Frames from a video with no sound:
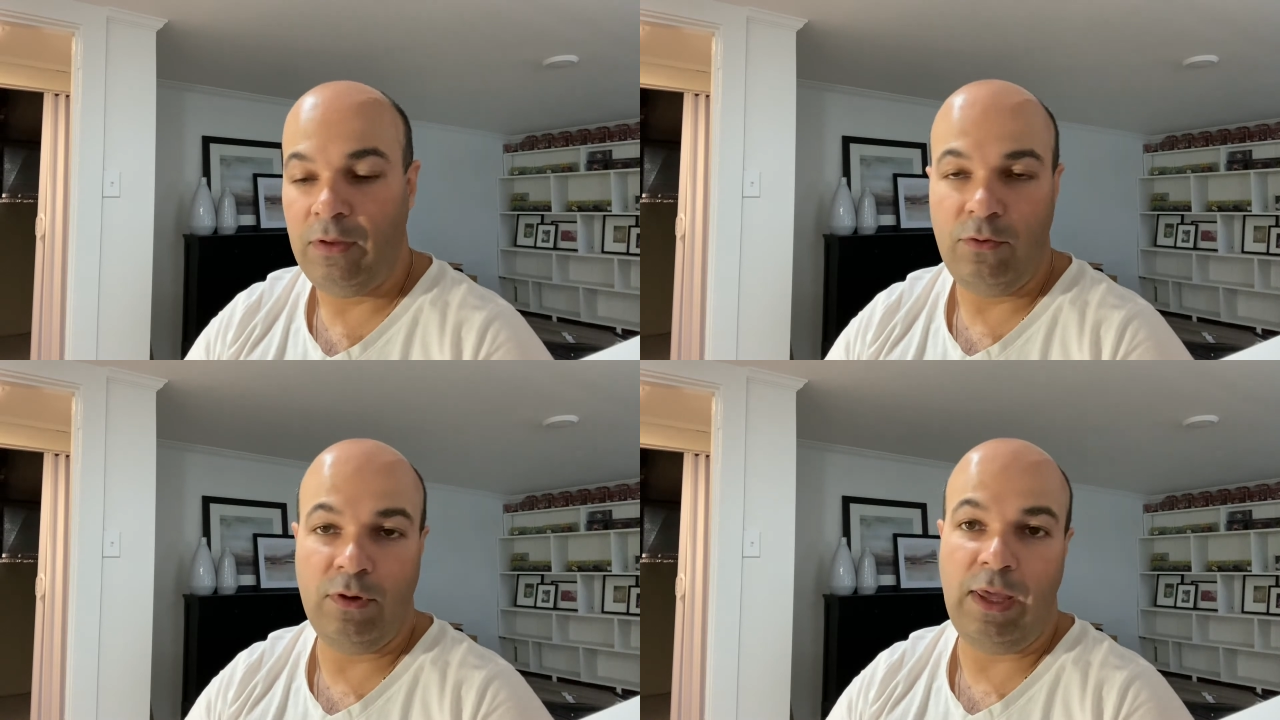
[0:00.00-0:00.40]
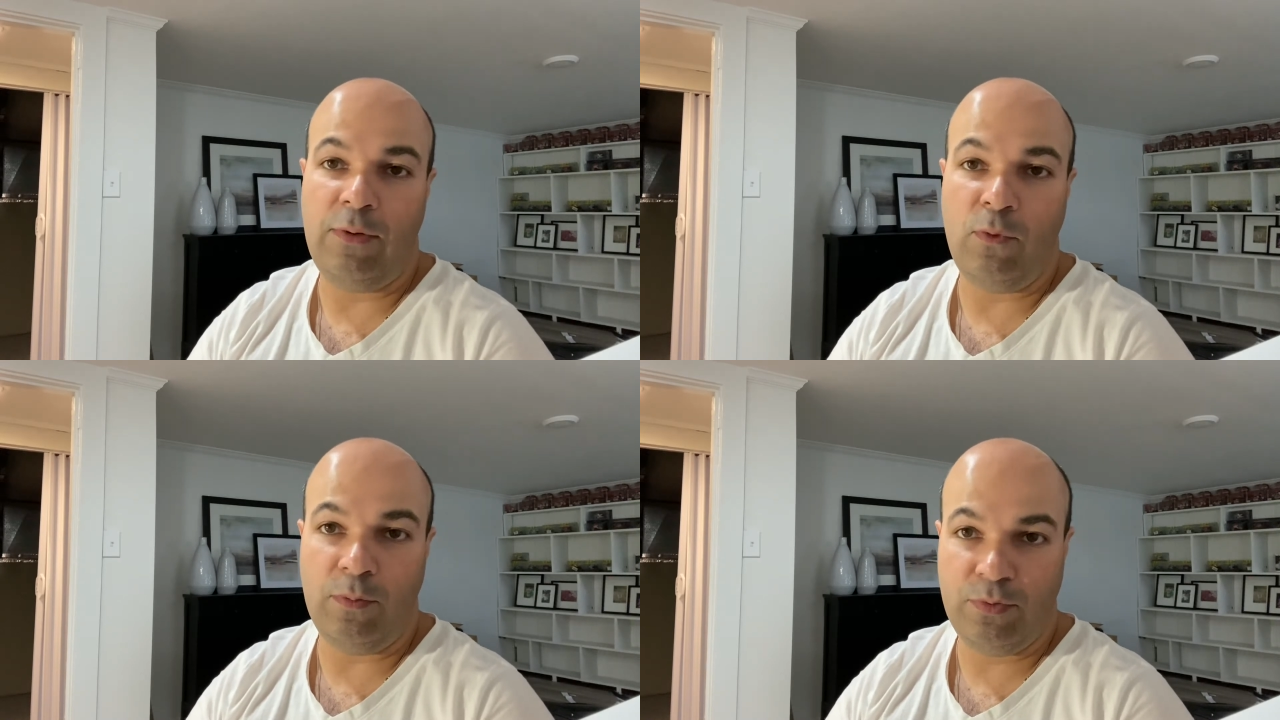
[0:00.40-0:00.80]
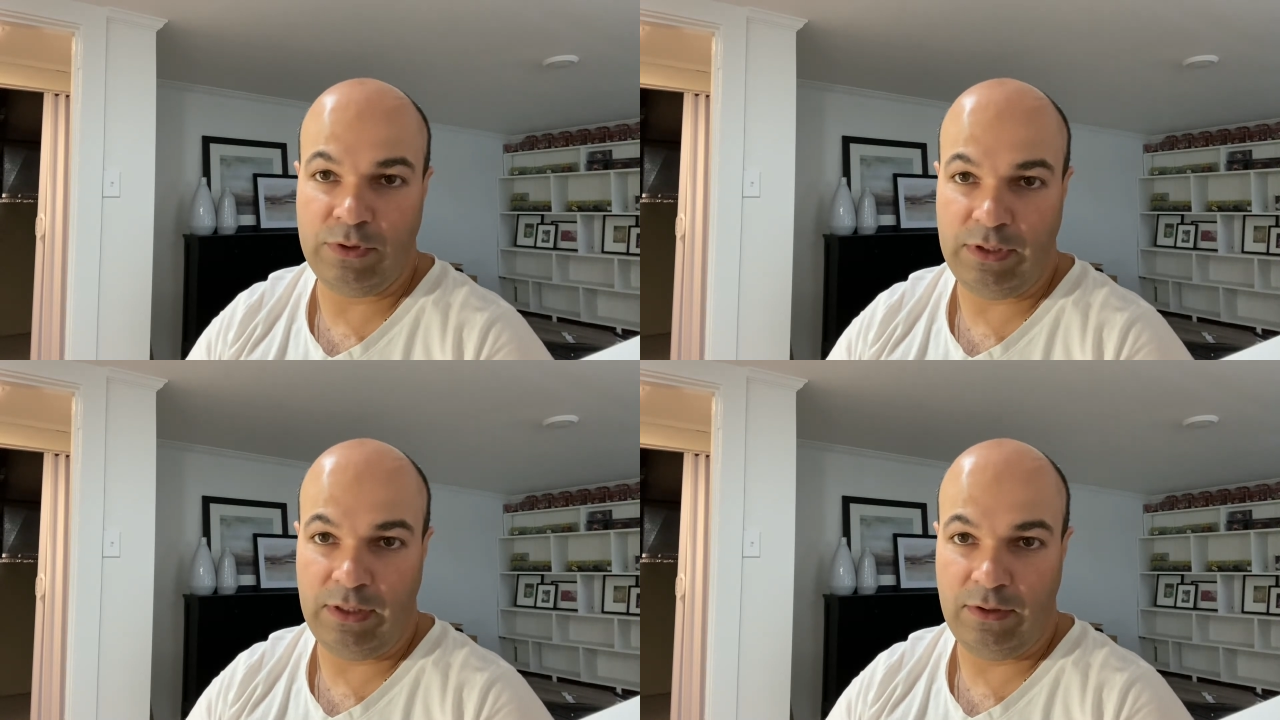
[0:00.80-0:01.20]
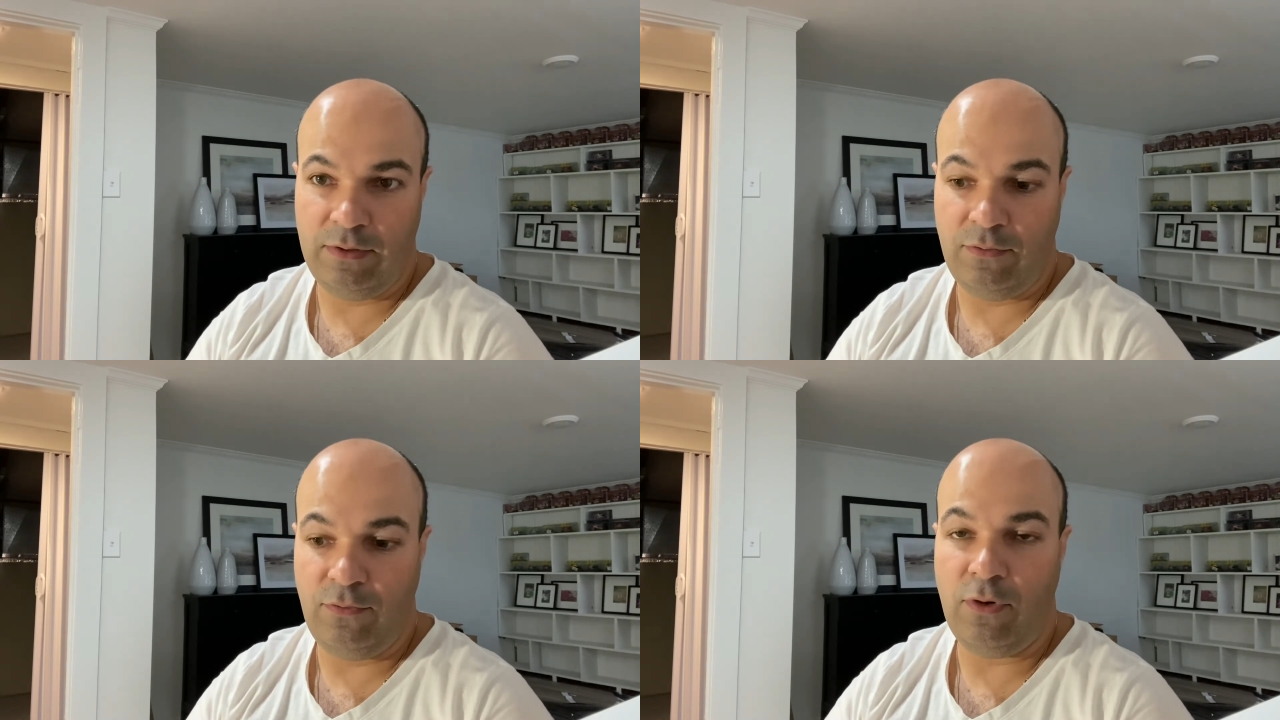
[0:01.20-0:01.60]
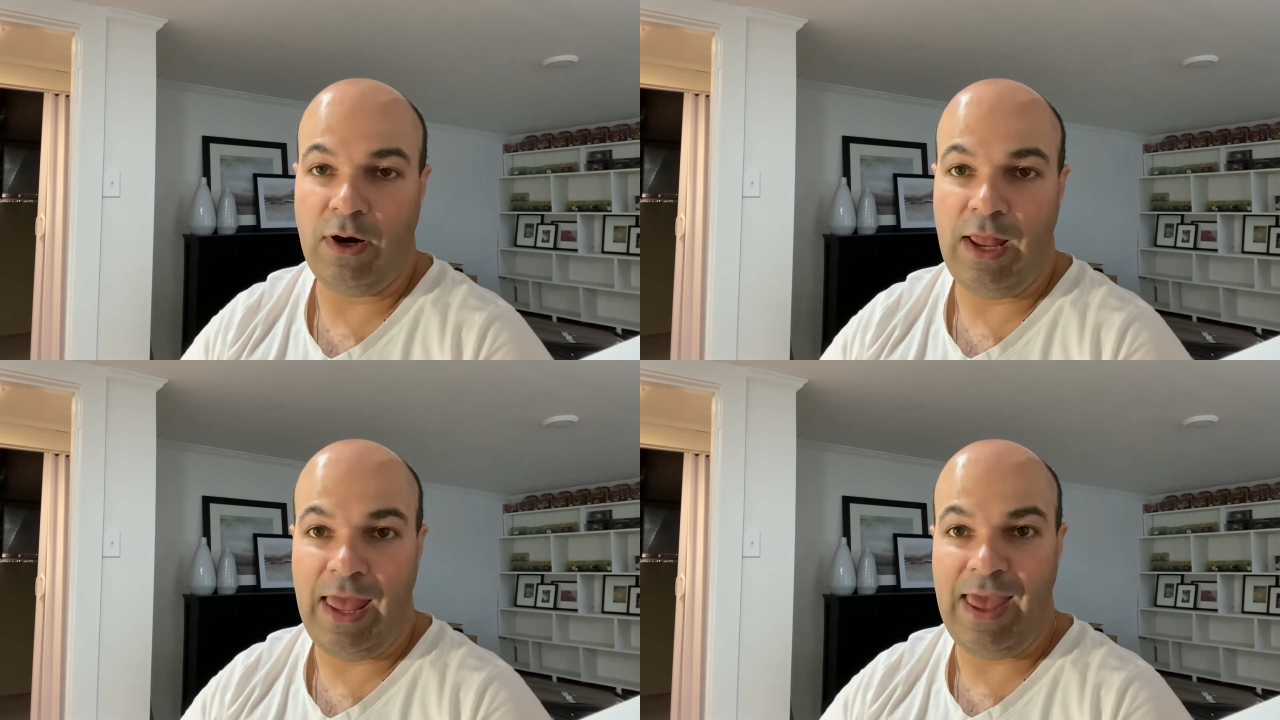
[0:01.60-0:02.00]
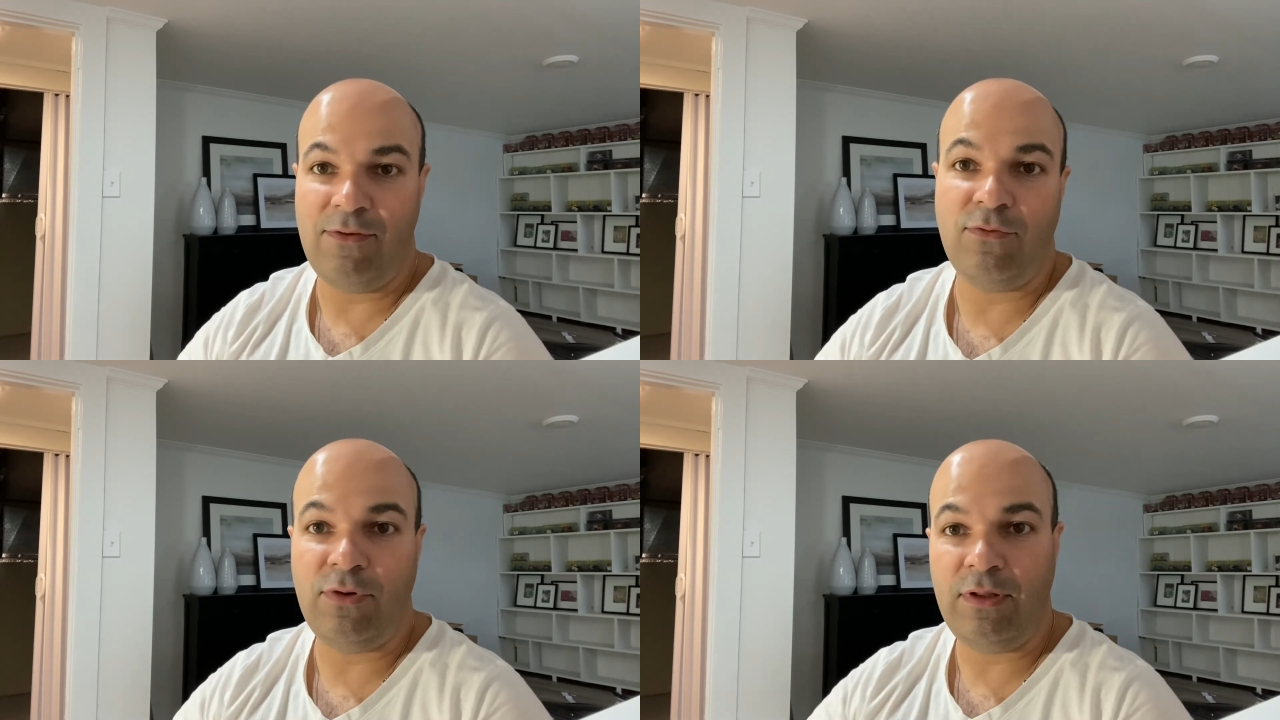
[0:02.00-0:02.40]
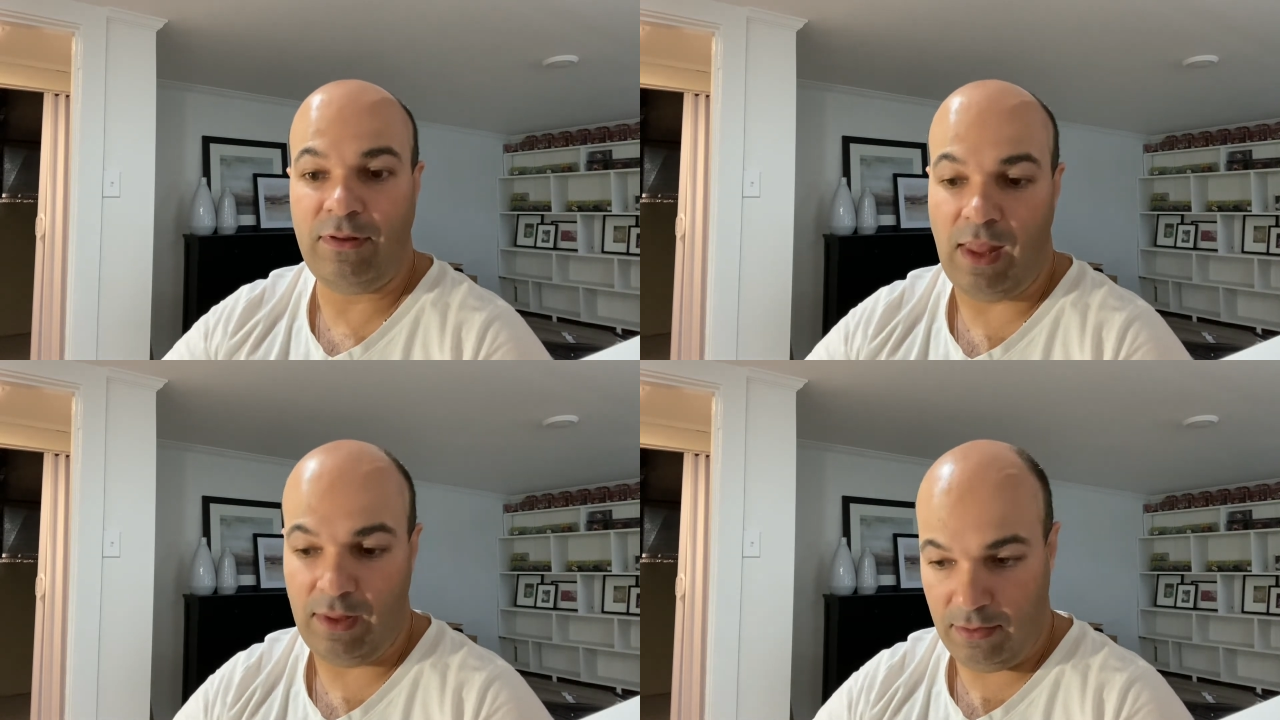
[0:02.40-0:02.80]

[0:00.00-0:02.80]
you gain 1% for every 10.